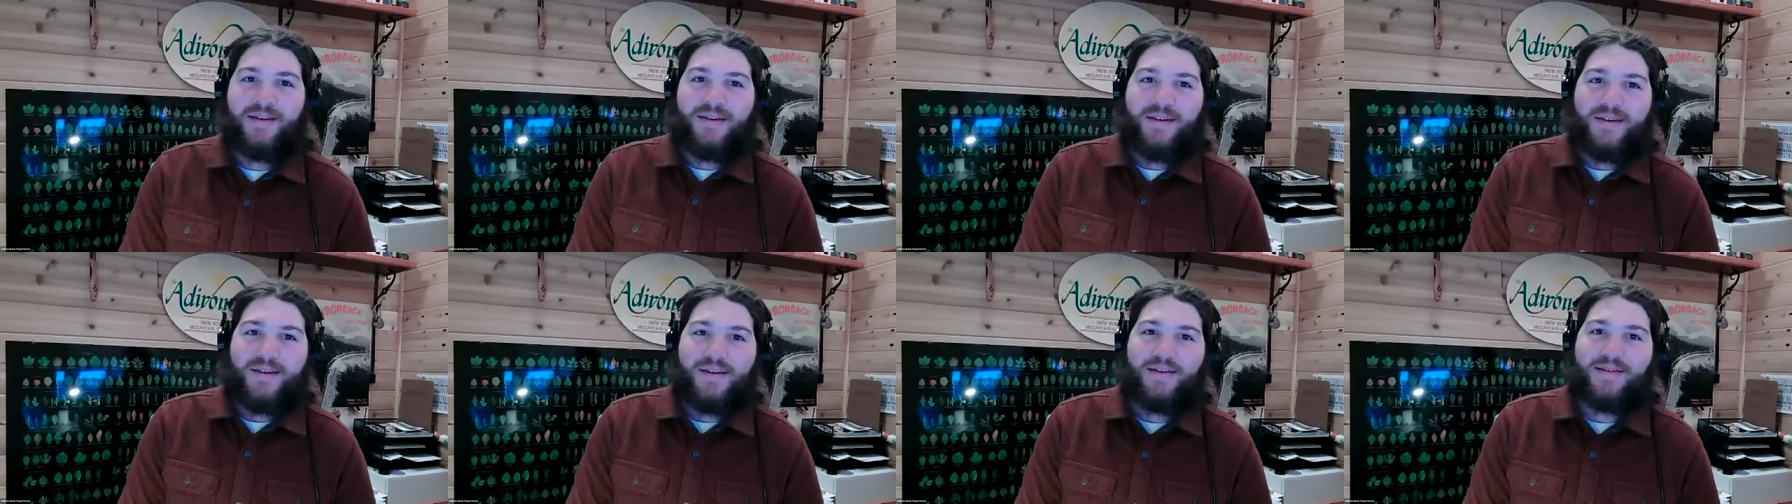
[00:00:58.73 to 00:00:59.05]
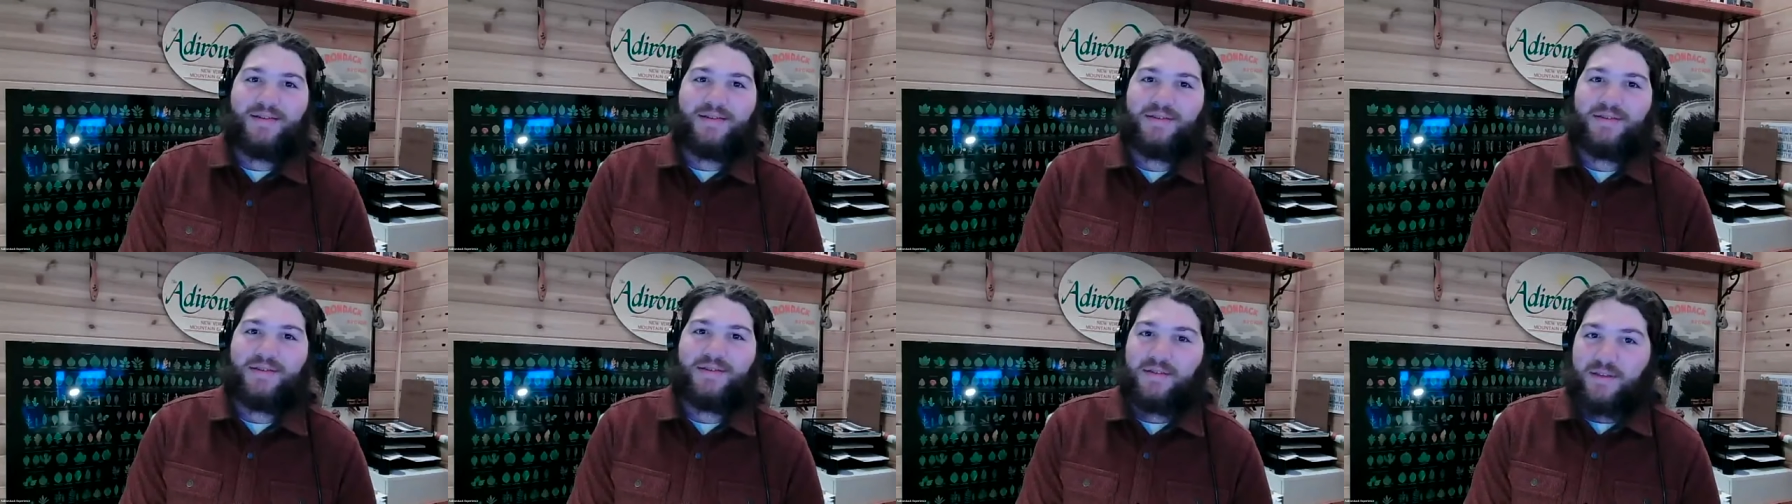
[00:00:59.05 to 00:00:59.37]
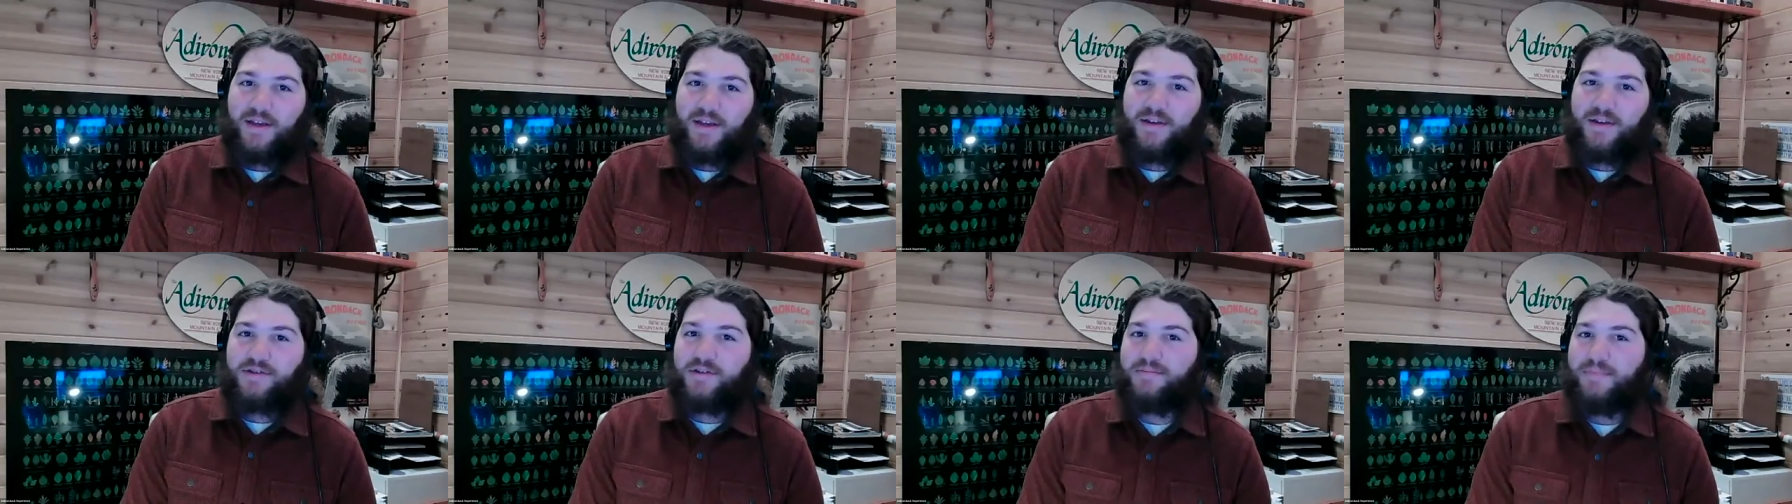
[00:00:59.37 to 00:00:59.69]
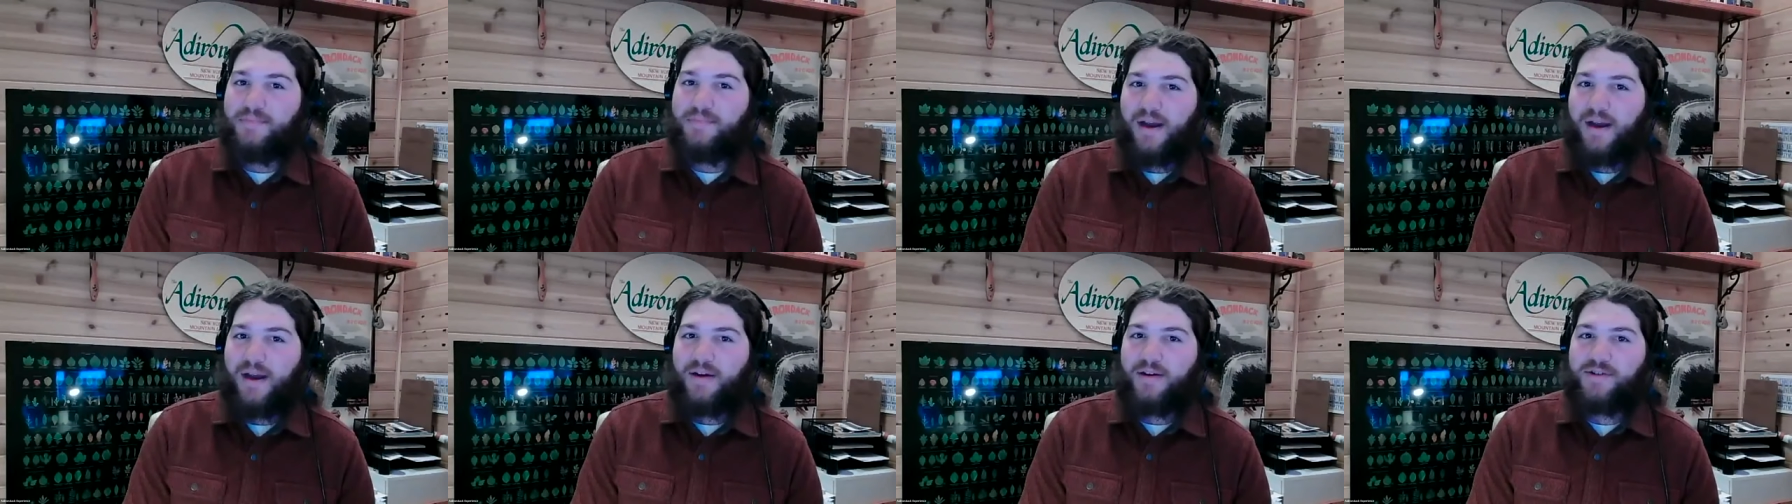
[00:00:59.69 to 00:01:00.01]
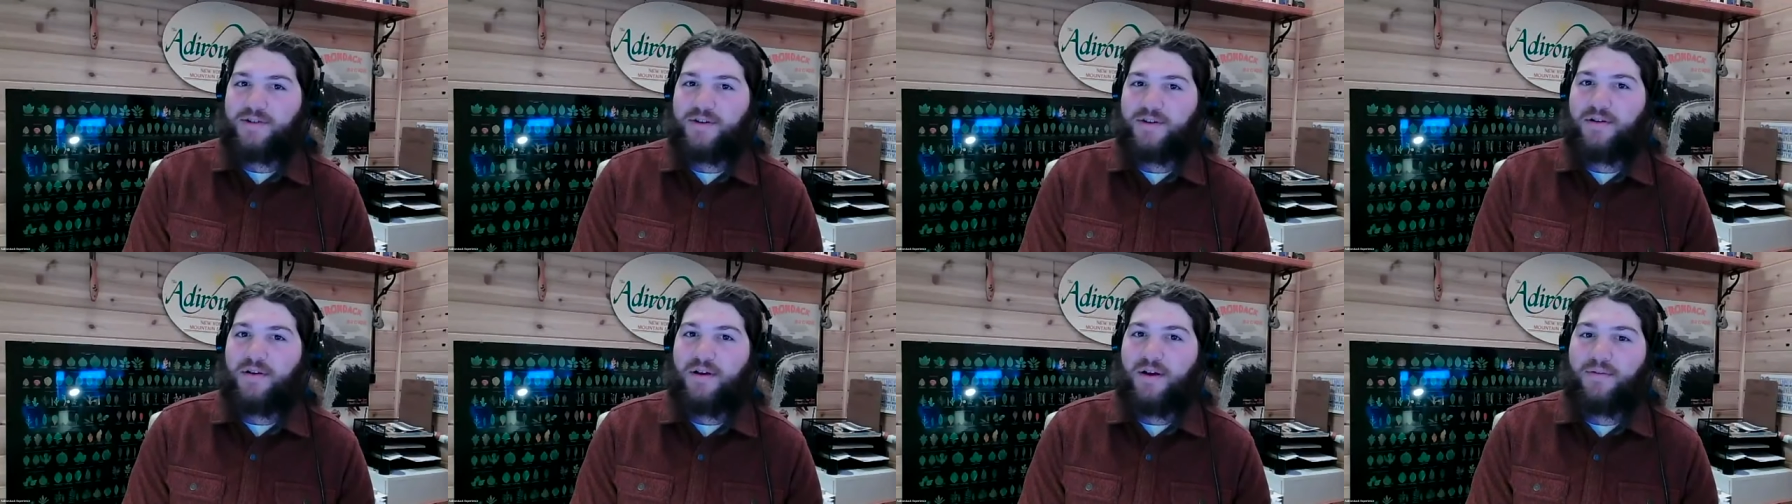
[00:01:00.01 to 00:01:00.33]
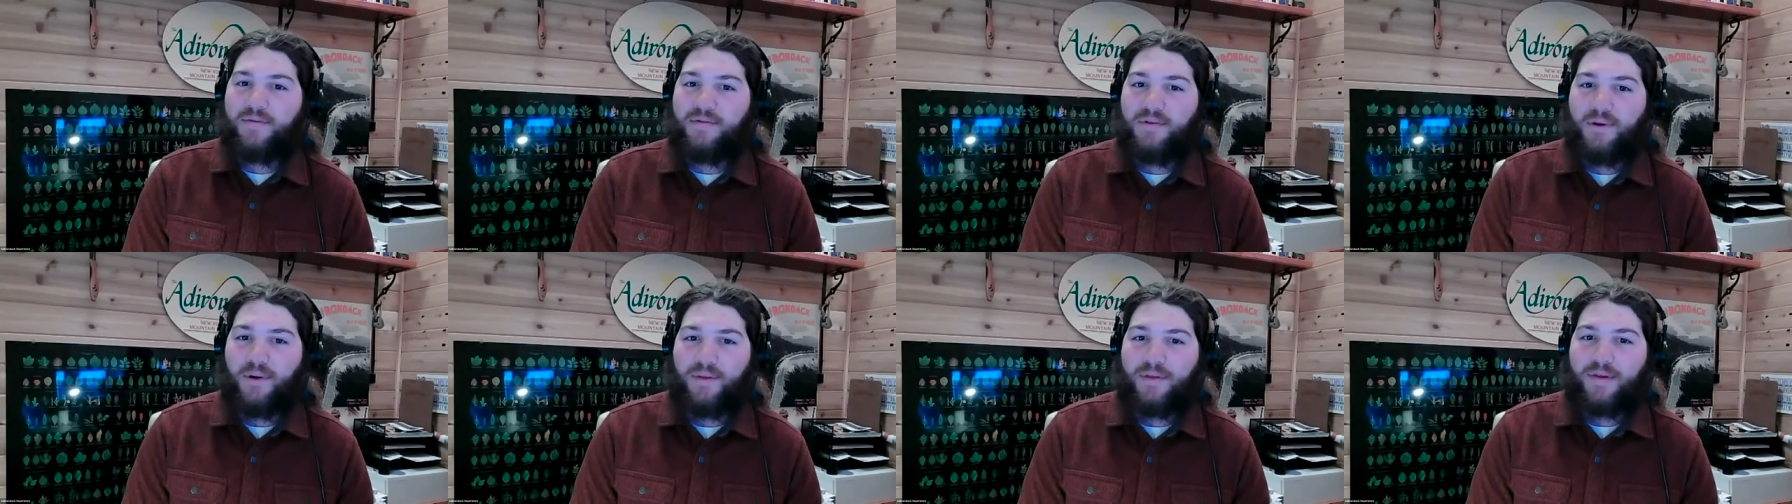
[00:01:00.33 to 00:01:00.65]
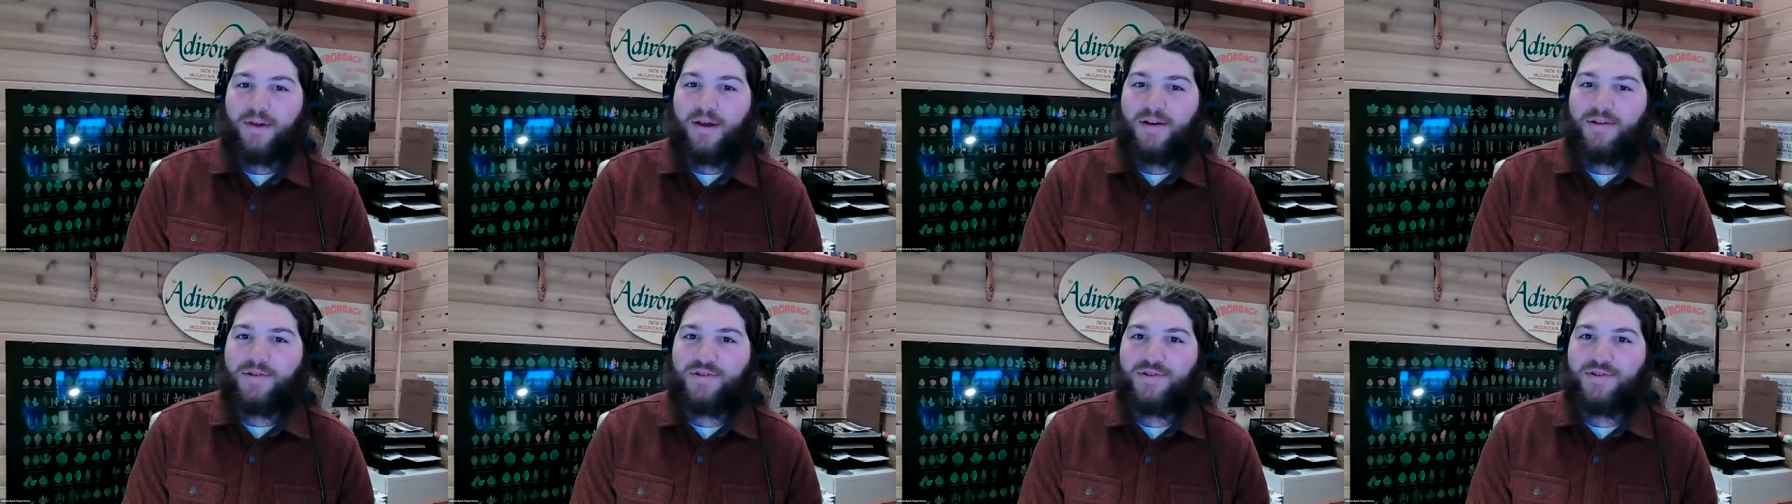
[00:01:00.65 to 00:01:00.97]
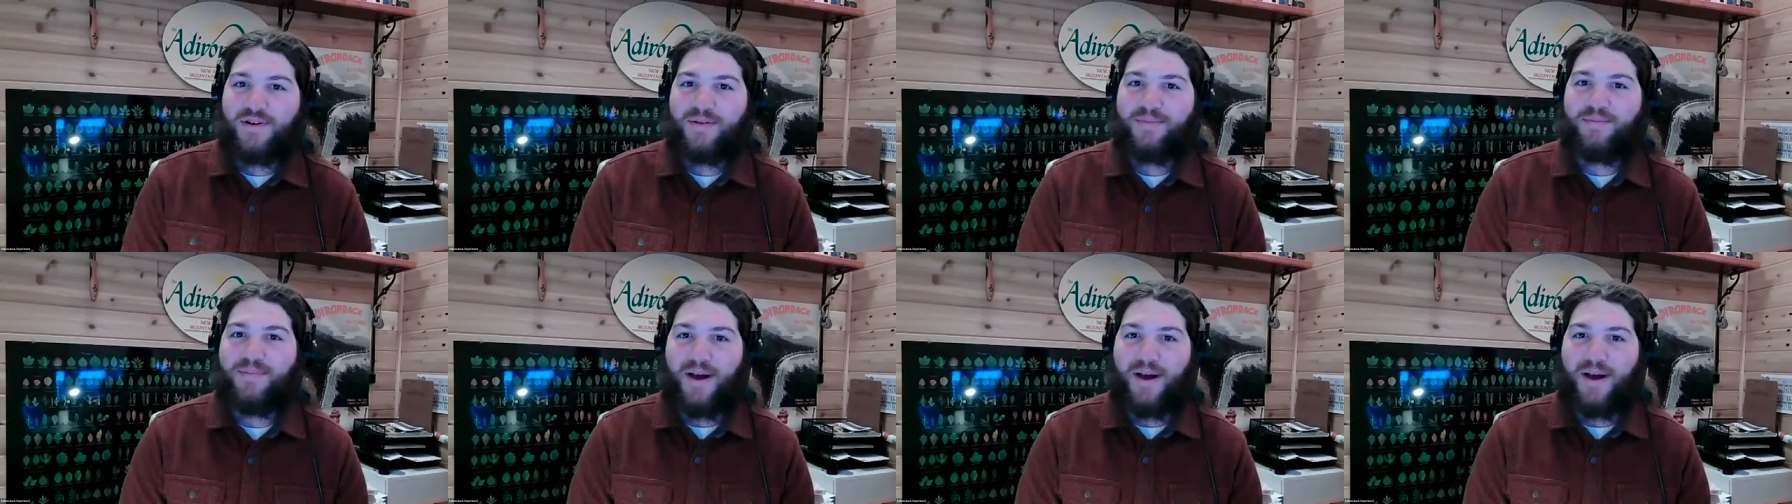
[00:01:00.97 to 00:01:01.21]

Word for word: He is the station manager of North Country